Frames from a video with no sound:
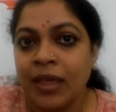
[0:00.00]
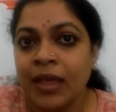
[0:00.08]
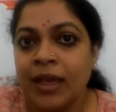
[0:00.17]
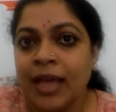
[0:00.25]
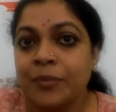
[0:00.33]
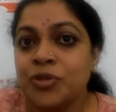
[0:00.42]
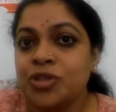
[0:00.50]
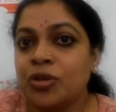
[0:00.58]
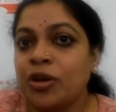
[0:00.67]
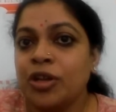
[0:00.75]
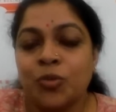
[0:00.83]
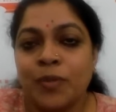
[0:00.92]
I'm
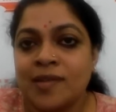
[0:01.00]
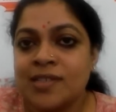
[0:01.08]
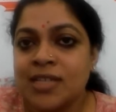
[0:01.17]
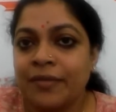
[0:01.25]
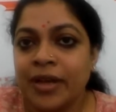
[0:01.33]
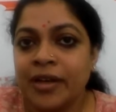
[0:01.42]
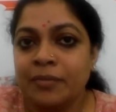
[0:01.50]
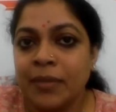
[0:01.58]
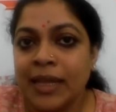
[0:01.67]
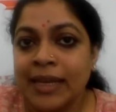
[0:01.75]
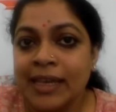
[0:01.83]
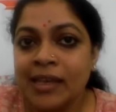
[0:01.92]
sure you must have heard
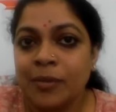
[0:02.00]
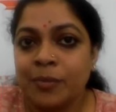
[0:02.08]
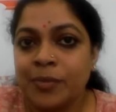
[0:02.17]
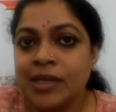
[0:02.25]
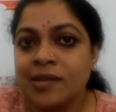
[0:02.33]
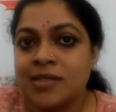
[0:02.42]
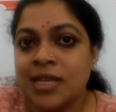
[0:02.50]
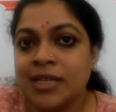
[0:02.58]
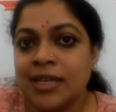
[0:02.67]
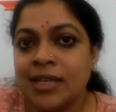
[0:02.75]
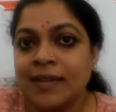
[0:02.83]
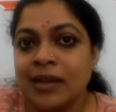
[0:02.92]
many companies
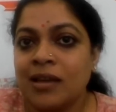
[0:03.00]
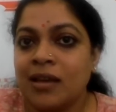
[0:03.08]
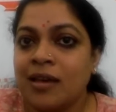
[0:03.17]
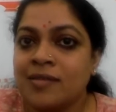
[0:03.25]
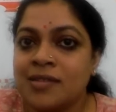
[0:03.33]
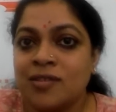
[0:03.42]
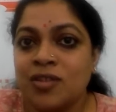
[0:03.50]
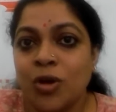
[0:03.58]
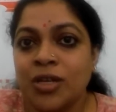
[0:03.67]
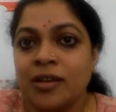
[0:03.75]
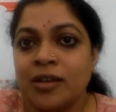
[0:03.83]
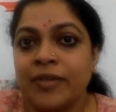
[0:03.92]
stating that caste is
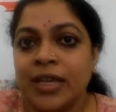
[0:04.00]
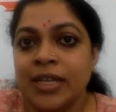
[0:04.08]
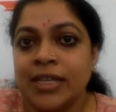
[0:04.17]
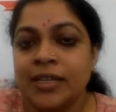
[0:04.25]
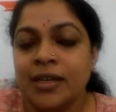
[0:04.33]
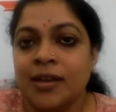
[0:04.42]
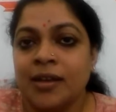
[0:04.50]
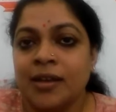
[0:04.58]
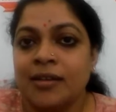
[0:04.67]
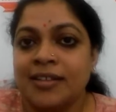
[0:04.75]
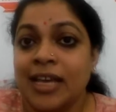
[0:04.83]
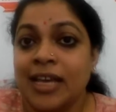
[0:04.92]
not a very
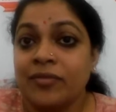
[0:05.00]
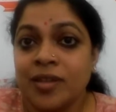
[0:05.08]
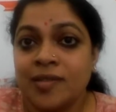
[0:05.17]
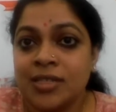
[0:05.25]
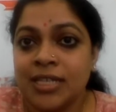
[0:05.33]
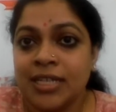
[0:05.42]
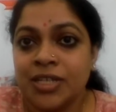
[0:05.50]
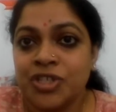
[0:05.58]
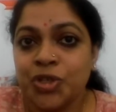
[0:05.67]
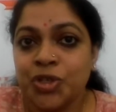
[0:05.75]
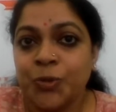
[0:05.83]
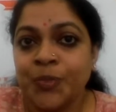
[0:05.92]
diversity
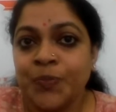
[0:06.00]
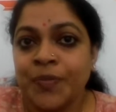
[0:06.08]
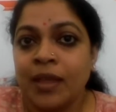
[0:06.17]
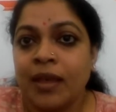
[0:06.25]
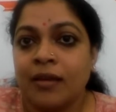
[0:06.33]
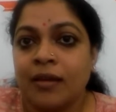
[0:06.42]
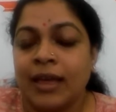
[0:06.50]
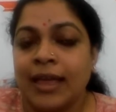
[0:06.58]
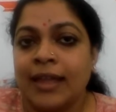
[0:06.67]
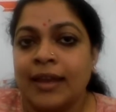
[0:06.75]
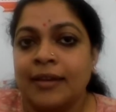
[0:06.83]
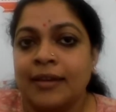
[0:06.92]
issue,
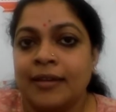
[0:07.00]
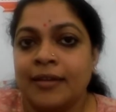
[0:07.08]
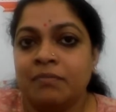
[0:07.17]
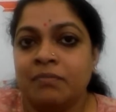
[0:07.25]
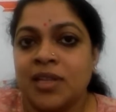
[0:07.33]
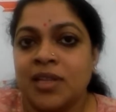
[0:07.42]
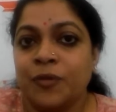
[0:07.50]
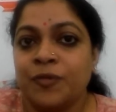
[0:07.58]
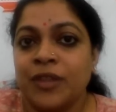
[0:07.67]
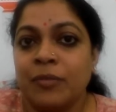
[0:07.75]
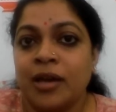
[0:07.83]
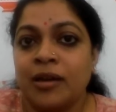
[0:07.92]
and some
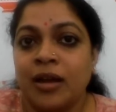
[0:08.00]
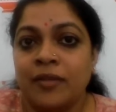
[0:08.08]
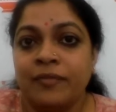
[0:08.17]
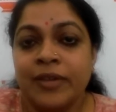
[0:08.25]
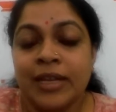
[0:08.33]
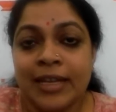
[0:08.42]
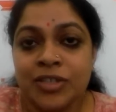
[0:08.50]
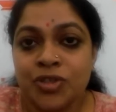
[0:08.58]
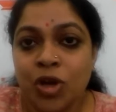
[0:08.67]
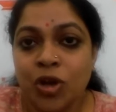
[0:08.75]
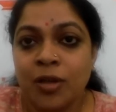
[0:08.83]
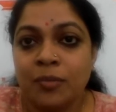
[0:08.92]
of them are unwilling to
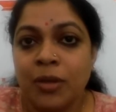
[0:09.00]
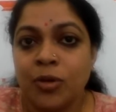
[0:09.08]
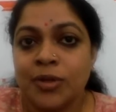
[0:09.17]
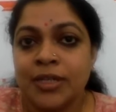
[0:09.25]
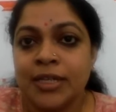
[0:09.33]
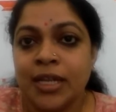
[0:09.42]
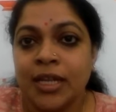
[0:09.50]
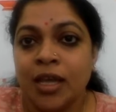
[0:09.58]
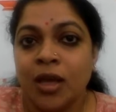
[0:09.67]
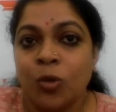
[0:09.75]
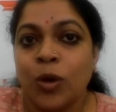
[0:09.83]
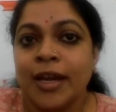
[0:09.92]
talk about it.
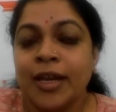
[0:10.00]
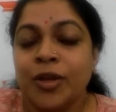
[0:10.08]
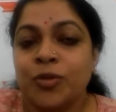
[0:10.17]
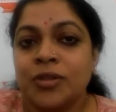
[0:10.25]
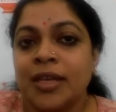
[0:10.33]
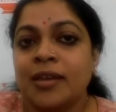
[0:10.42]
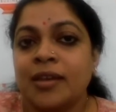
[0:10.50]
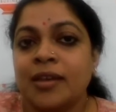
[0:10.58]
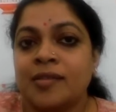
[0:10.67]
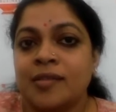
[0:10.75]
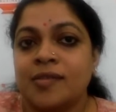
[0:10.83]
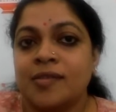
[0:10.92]
Why do you think
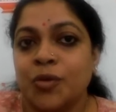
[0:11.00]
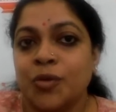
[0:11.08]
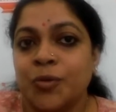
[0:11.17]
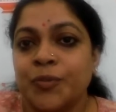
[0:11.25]
this is so?